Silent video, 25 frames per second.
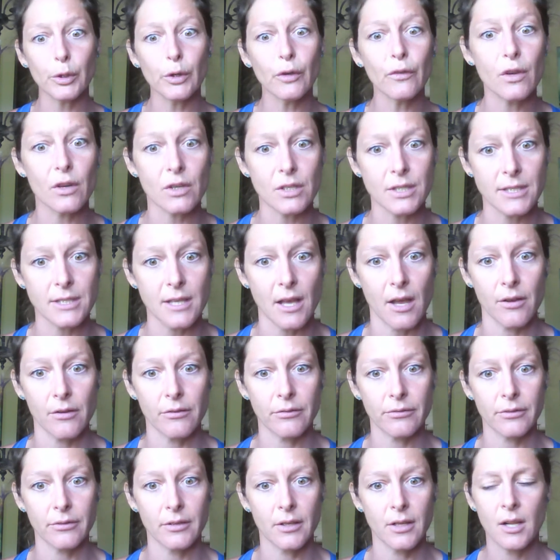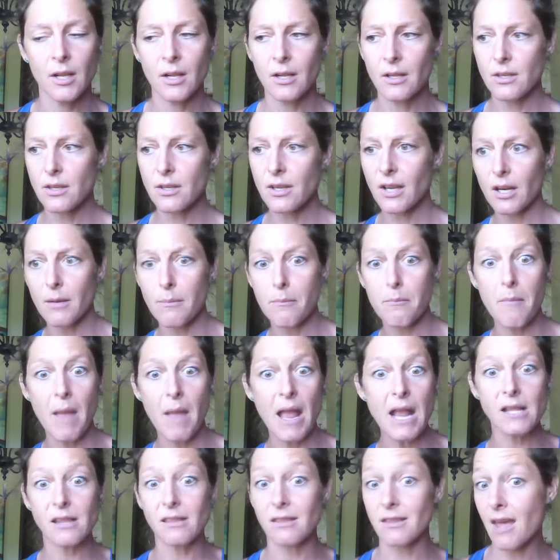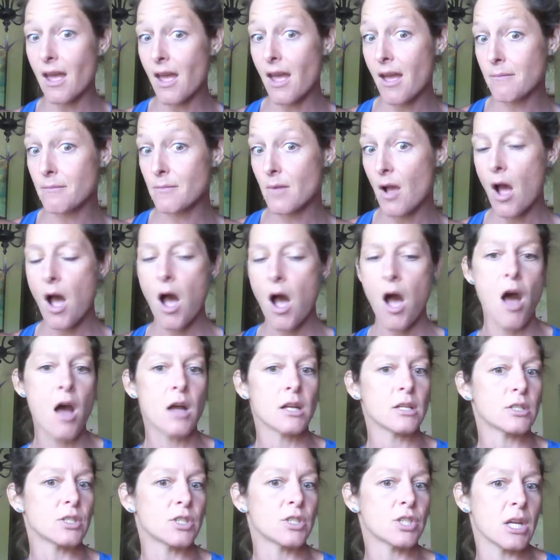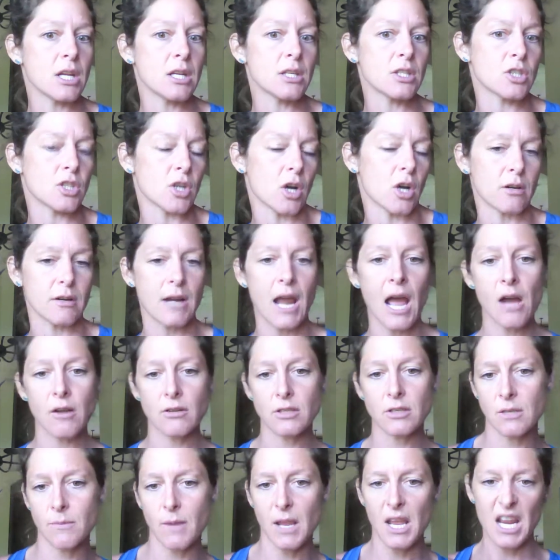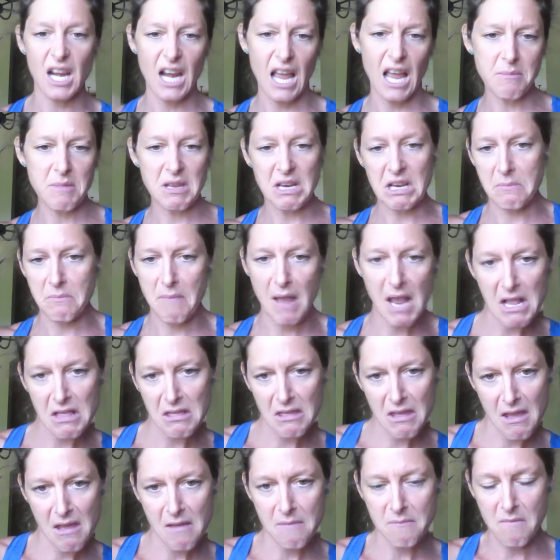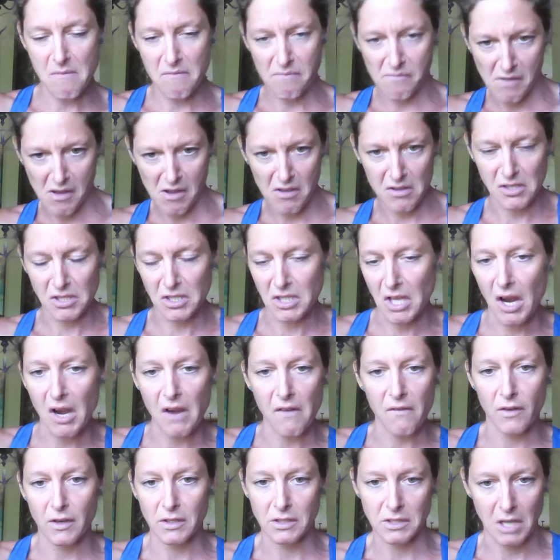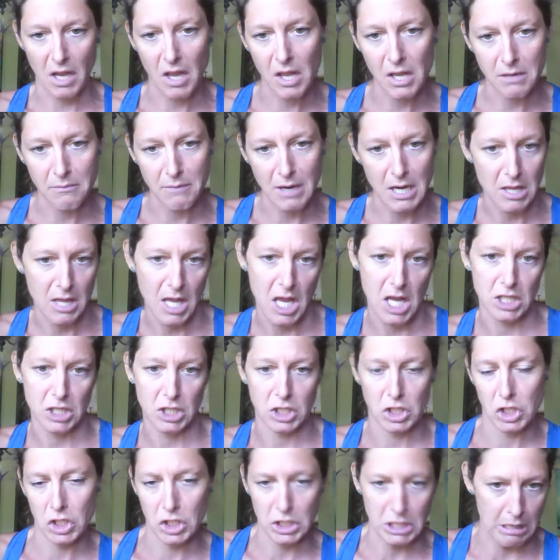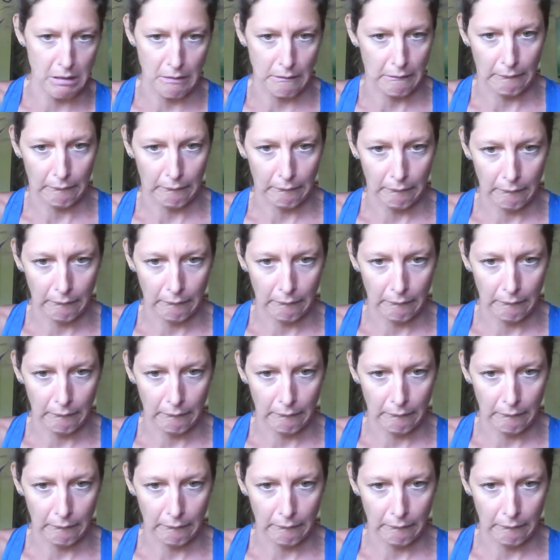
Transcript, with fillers: to prove yourself. You got to make them, she's turned out to be, and I'm going to make them feel sorry for telling me that shit.